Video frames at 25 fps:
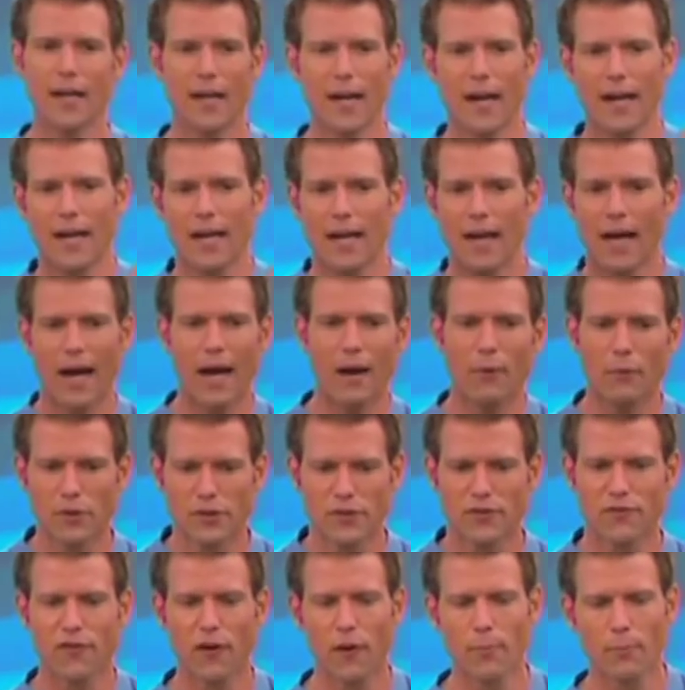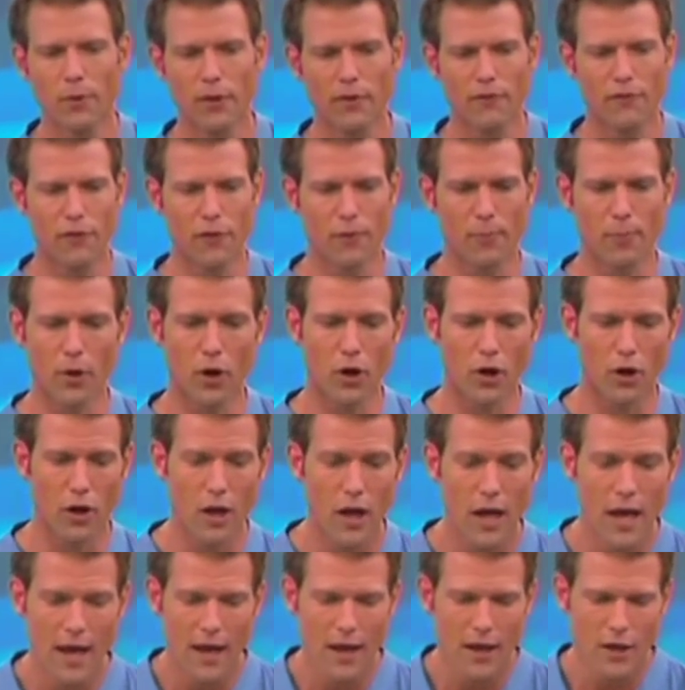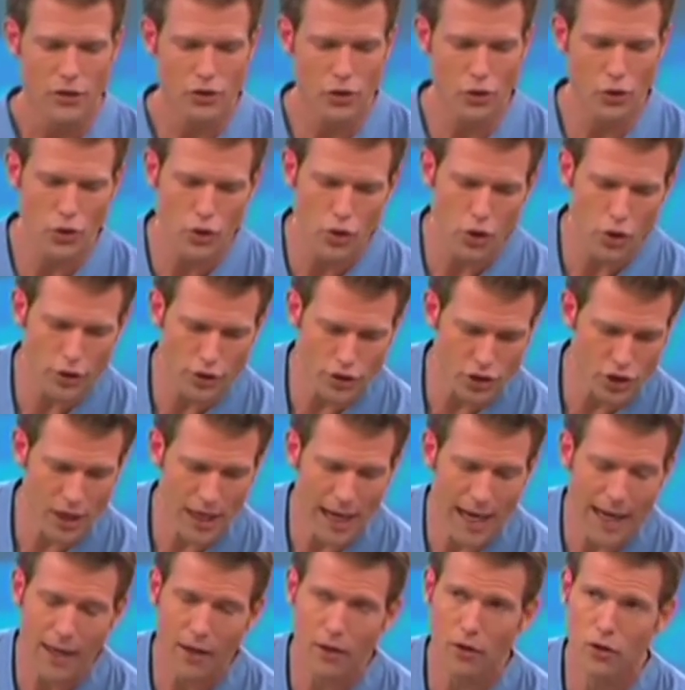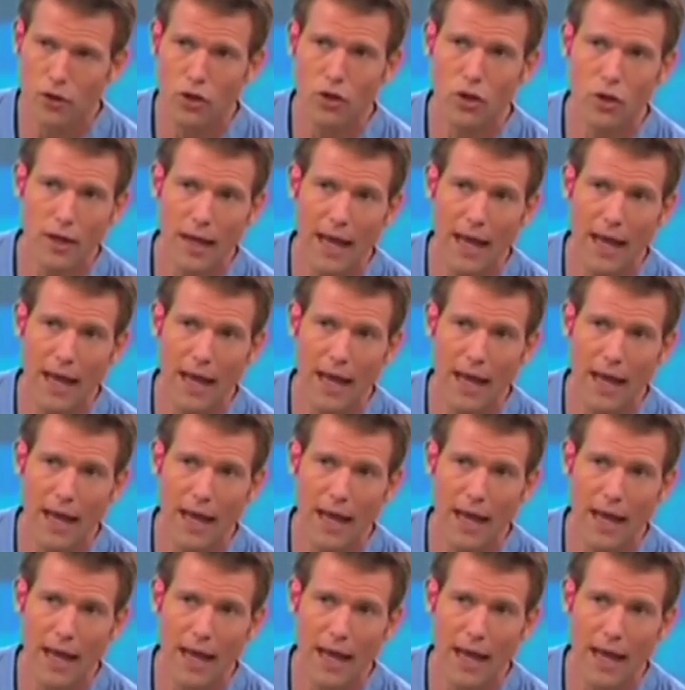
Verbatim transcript: and I, I was fumbling mm -hmm. for the mm-hmm. ball. So your child could